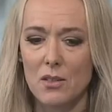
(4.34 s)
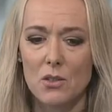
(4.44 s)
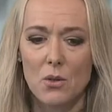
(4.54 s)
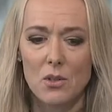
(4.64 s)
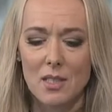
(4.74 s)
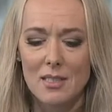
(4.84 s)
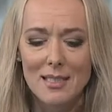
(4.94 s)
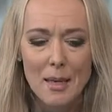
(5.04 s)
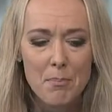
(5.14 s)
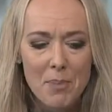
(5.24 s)
in schools. This is
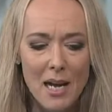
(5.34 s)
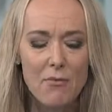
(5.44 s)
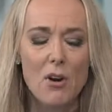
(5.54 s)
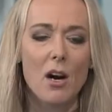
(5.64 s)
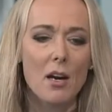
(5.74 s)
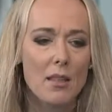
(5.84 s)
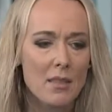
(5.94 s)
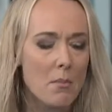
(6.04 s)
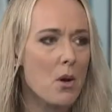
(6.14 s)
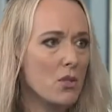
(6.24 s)
like by far
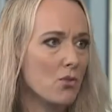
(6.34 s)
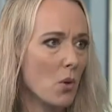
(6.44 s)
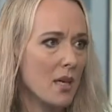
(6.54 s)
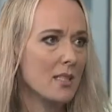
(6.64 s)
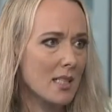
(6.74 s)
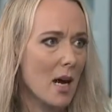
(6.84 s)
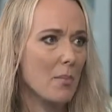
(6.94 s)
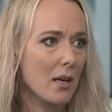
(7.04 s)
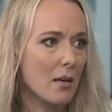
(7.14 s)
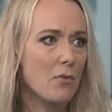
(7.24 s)
the most requested
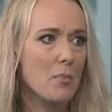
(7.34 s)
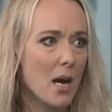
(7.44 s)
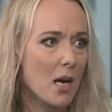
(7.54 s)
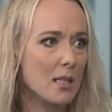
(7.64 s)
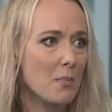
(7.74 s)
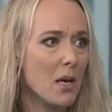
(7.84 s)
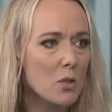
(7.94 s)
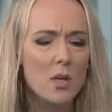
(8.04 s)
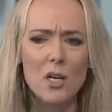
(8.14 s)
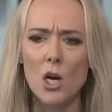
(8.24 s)
topic mm -hmm. for mm-hmm. parents.
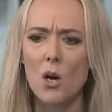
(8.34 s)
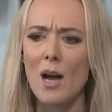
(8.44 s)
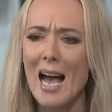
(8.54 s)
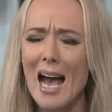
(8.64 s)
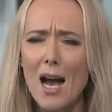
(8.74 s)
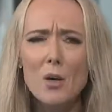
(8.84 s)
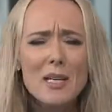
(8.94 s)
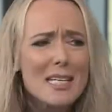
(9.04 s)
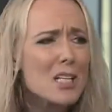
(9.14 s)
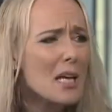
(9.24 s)
Parents want to know how can
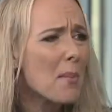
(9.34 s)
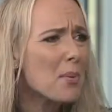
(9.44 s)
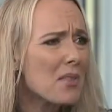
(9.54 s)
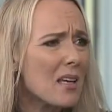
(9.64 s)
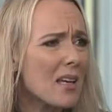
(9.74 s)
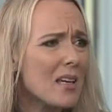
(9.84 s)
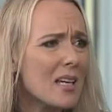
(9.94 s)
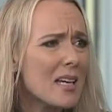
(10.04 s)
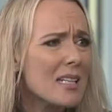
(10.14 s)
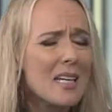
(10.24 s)
we teach empathy
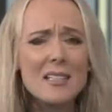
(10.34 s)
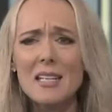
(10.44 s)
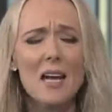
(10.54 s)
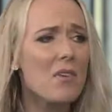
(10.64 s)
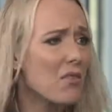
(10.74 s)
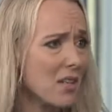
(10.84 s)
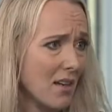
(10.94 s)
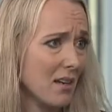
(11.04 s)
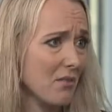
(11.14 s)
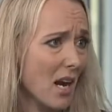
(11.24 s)
yeah. to kids that have
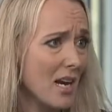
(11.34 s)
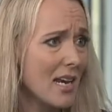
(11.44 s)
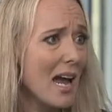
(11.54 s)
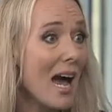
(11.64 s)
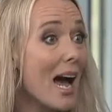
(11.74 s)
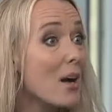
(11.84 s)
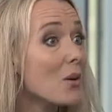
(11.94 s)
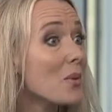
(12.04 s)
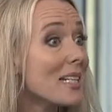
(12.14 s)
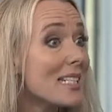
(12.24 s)
everything, right? right? How
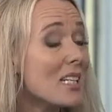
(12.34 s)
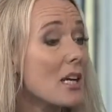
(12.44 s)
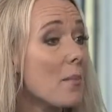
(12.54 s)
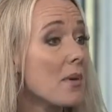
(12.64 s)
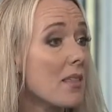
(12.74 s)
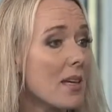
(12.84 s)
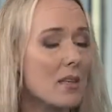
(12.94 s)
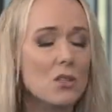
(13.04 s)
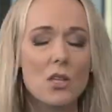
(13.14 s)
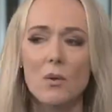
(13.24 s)
can we teach empathy?
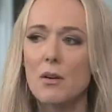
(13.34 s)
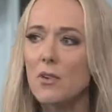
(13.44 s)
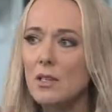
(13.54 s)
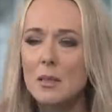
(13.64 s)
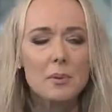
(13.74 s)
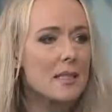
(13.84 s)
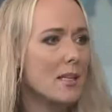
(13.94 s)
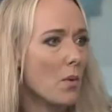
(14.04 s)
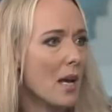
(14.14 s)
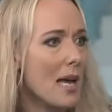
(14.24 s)
And so, in a very
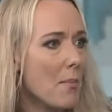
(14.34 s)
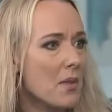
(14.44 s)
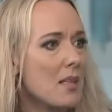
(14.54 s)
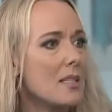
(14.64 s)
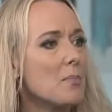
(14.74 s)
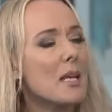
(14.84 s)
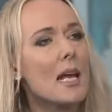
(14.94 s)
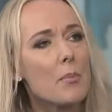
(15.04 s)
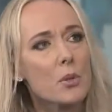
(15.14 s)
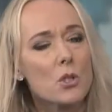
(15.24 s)
simplistic way, empathy is being
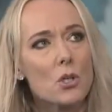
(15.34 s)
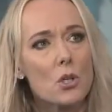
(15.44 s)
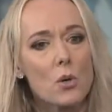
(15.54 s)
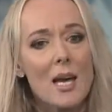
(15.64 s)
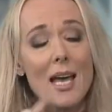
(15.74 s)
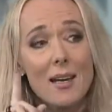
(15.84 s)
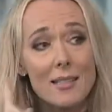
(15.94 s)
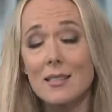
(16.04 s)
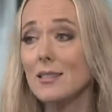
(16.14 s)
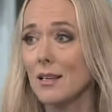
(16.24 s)
able to, and
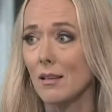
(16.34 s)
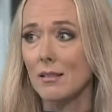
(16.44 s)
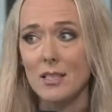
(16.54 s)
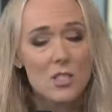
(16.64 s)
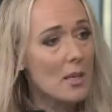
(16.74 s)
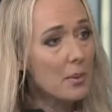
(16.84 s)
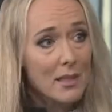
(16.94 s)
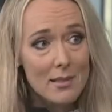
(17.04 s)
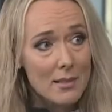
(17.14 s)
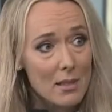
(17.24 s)
it's a skill, it's
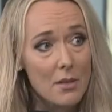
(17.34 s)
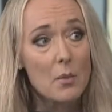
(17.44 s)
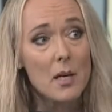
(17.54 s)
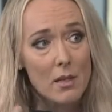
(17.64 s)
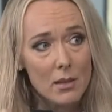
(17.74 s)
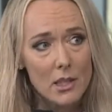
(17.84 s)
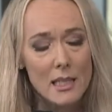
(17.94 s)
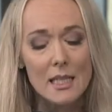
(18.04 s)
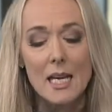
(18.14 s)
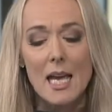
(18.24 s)
simply a skill that we all learn
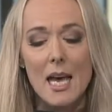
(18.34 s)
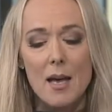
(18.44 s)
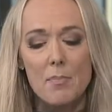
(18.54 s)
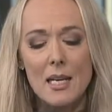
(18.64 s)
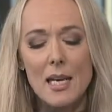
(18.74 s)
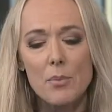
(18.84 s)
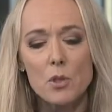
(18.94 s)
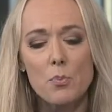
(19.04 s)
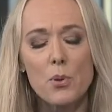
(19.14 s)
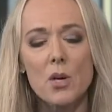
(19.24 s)
it, yeah. being able
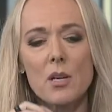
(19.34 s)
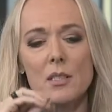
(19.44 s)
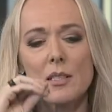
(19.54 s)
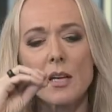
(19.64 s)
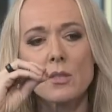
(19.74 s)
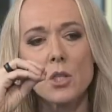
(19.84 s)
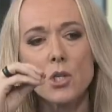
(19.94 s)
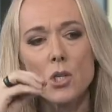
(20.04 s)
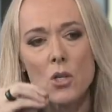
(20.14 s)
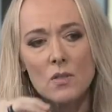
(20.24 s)
to put ourselves in the
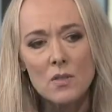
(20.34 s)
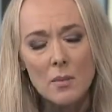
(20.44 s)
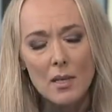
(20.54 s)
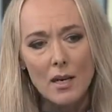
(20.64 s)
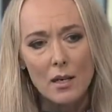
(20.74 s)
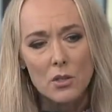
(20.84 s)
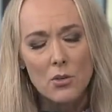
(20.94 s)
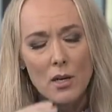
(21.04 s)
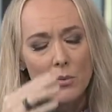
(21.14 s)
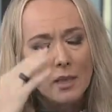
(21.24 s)
shoes of somebody else,
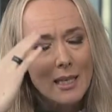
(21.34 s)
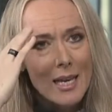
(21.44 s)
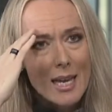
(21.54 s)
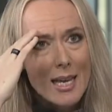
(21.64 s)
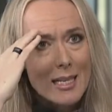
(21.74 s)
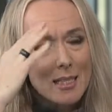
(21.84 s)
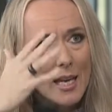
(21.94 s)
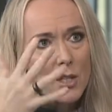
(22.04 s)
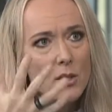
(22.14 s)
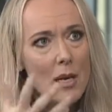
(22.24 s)
trying to really
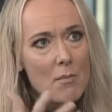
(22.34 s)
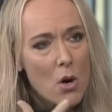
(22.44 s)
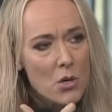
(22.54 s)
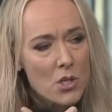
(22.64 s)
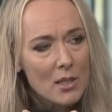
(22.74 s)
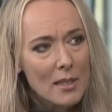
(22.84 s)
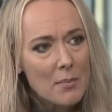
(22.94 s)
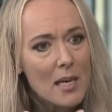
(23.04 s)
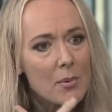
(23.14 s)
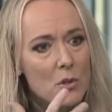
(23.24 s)
intellectually, emotionally
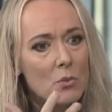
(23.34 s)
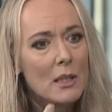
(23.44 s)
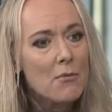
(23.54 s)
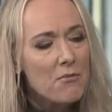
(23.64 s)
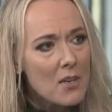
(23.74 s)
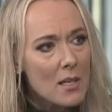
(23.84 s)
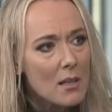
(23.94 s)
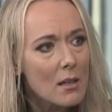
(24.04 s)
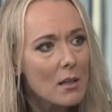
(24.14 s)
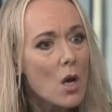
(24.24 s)
be able to really
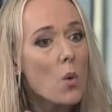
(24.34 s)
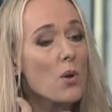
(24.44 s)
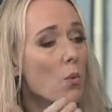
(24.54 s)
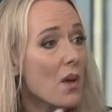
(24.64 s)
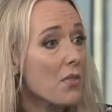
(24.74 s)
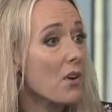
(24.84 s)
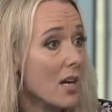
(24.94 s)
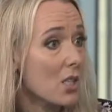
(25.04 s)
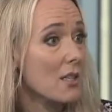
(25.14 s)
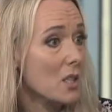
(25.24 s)
feel with what they're
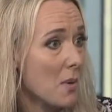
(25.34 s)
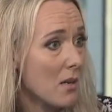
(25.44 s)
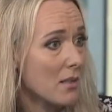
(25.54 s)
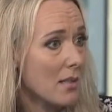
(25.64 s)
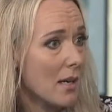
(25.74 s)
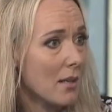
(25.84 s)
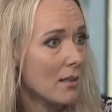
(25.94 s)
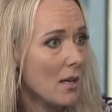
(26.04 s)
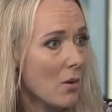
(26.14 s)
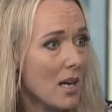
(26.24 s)
actually experiencing.
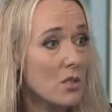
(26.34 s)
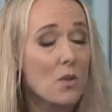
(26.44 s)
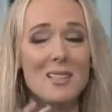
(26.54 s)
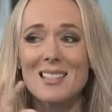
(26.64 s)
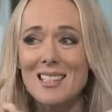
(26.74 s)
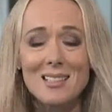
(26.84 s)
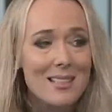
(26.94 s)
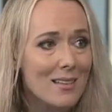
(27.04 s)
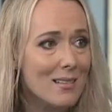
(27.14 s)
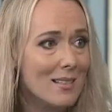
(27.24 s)
Okay, so this is a
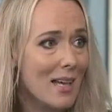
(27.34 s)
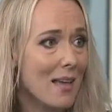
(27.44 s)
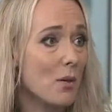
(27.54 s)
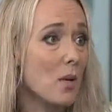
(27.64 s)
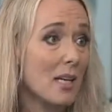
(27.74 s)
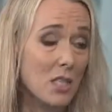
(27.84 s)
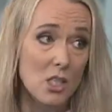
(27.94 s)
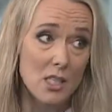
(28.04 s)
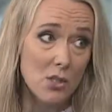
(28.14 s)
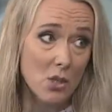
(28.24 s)
skill set that we can
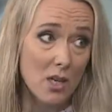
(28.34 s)
actually teach our